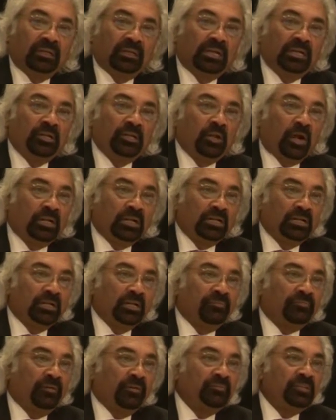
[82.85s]
and not
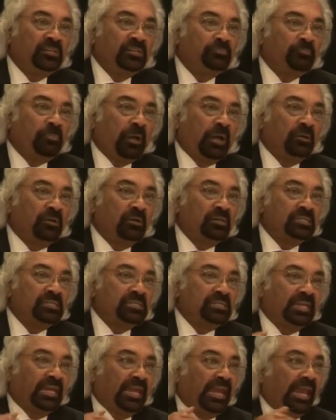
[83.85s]
enough of these pilots
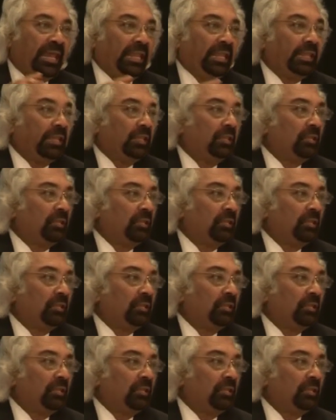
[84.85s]
scale.